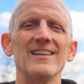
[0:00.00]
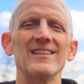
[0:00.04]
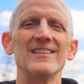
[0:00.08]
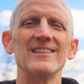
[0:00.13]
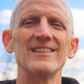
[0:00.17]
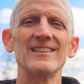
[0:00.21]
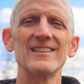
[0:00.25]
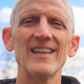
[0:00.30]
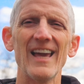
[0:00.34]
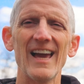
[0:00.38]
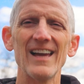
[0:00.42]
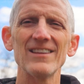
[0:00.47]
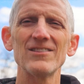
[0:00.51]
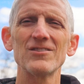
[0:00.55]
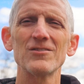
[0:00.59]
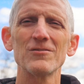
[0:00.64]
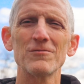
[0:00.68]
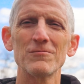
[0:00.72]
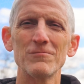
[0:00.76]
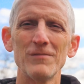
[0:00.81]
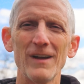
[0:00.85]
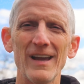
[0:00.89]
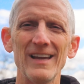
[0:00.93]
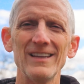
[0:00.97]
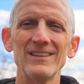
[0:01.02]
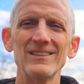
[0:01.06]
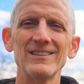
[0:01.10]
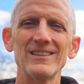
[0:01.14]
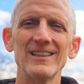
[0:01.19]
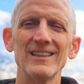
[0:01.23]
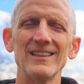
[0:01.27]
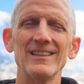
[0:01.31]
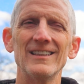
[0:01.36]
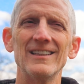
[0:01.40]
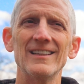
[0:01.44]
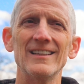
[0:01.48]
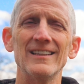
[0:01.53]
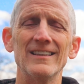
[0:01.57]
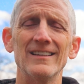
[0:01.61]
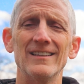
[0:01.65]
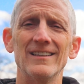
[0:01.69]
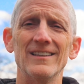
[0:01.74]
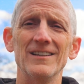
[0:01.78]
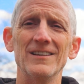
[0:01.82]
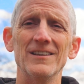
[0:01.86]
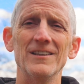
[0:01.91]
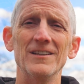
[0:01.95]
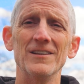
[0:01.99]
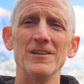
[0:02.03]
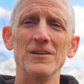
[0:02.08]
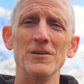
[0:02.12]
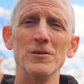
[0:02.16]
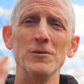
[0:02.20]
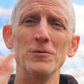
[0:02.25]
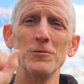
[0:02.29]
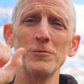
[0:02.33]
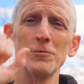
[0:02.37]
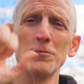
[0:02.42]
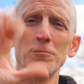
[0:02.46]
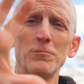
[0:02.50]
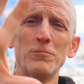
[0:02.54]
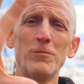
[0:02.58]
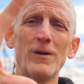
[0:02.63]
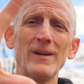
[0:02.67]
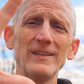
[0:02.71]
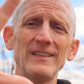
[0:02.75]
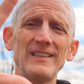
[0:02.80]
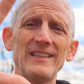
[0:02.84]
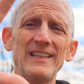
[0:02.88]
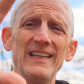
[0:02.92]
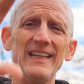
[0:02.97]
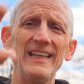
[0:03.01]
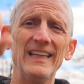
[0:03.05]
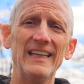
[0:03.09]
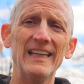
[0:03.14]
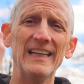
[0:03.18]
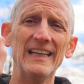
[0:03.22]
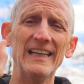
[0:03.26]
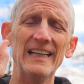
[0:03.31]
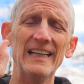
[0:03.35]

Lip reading: Saturation 20.